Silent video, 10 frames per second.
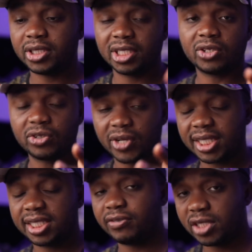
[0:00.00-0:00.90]

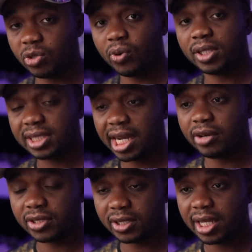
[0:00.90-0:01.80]

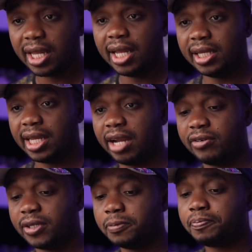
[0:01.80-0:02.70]
671,000 naira.